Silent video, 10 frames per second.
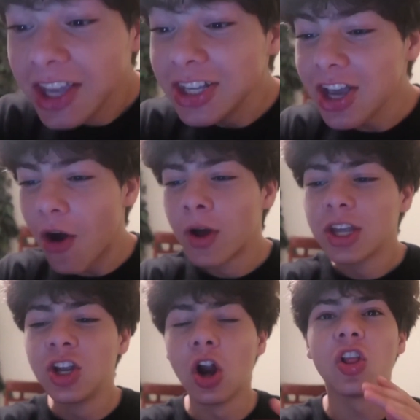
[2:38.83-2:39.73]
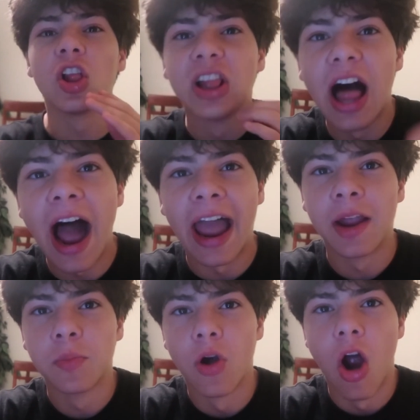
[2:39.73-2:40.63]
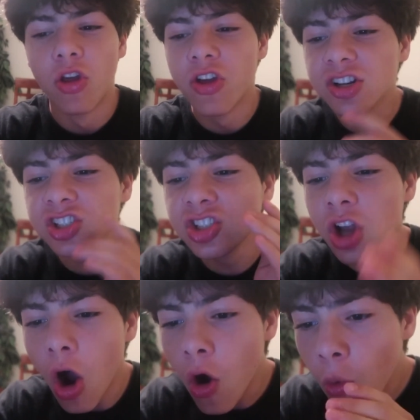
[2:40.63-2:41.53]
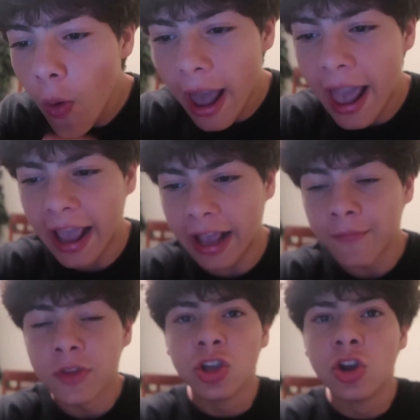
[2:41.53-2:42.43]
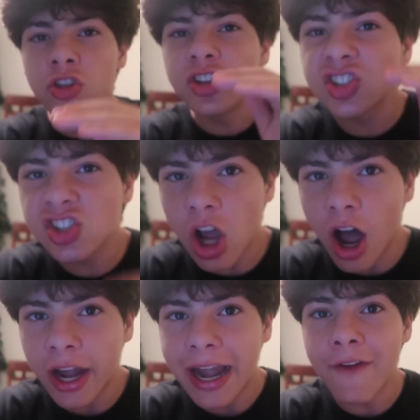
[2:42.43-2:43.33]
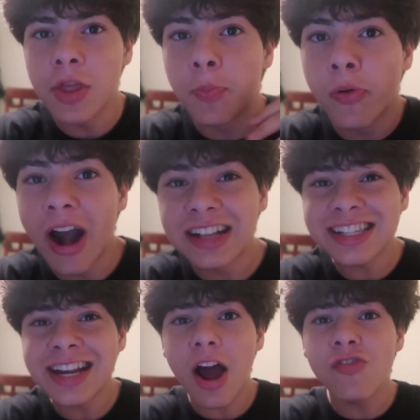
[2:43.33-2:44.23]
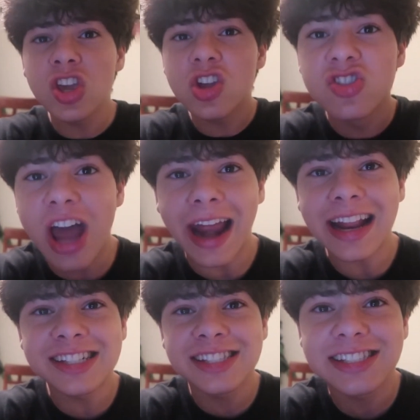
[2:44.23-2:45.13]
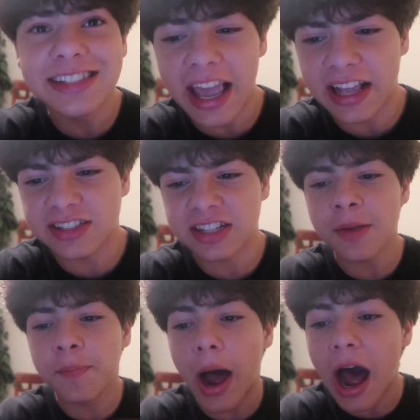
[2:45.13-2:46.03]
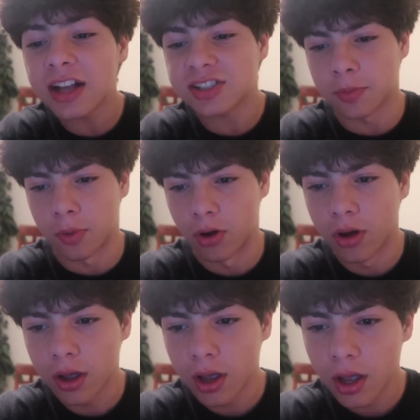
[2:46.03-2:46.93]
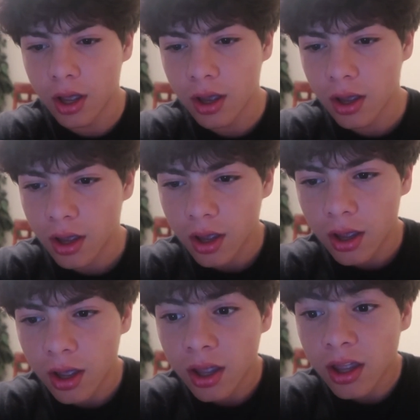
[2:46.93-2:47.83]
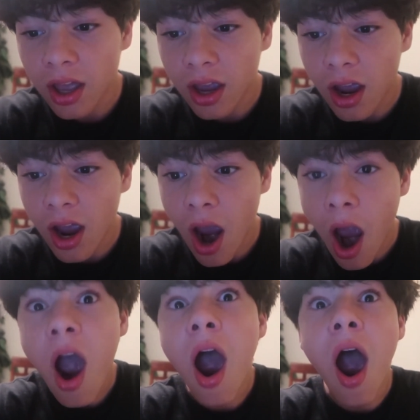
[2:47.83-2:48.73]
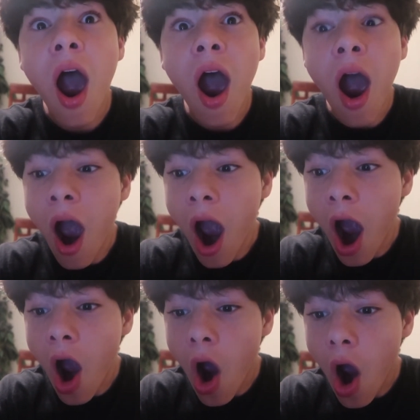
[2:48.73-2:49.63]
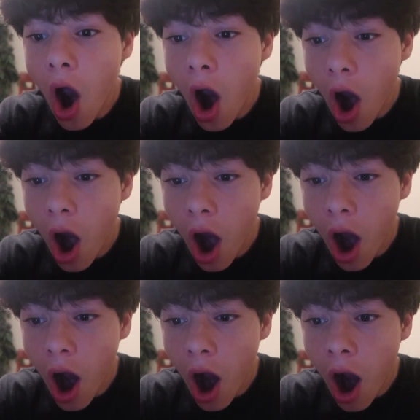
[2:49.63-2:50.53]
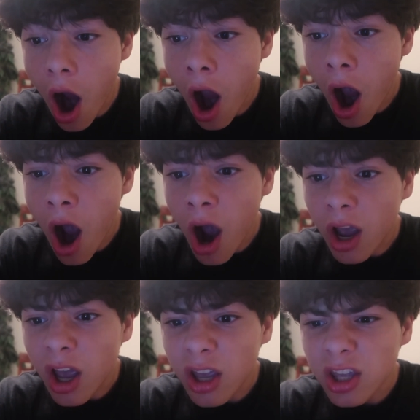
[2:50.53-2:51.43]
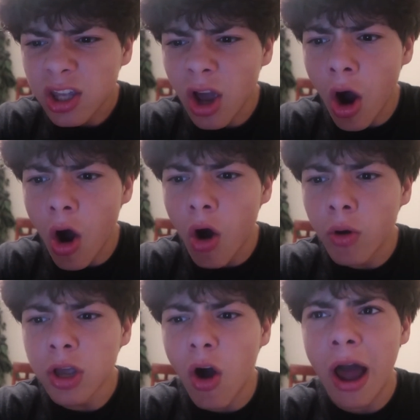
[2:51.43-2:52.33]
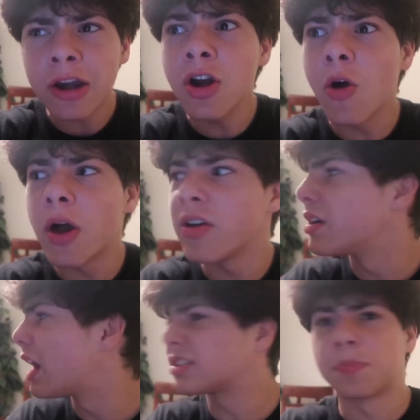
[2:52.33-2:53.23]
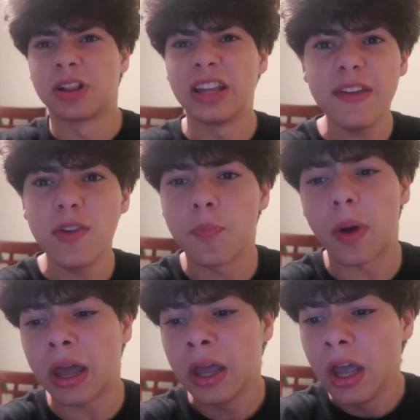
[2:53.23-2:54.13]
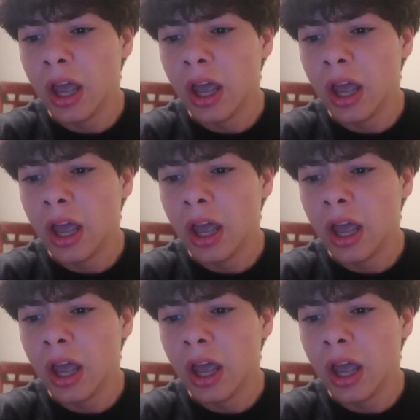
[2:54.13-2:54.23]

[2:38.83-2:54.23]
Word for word: Yo, you're lying, bro. There's no way you're the son of the President of the United States. That's impossible. He's my dad, bro, and I'm about to send the whole SWAT team to your house. Yo, yo, I don't know whether or not to believe you, but